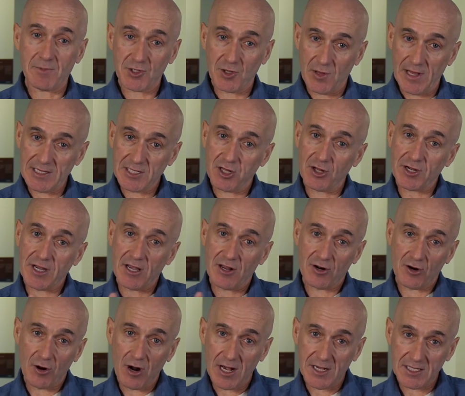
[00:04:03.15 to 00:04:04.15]
So that's looking
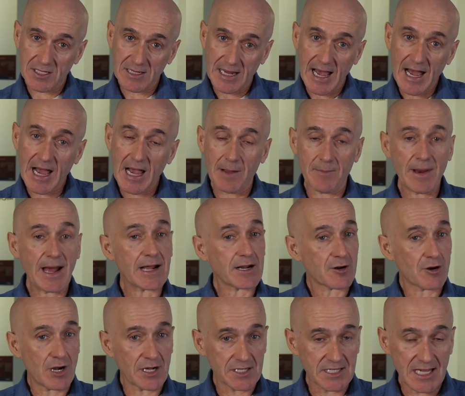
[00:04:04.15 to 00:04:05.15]
cross time, not
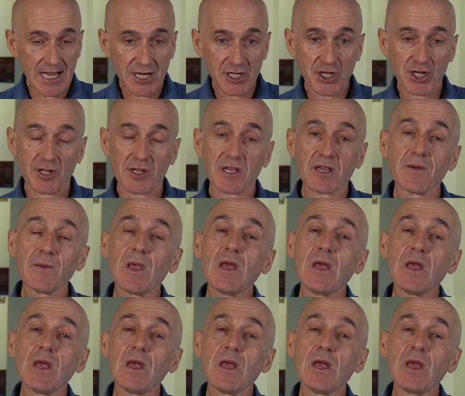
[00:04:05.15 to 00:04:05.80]
cross-sectionally.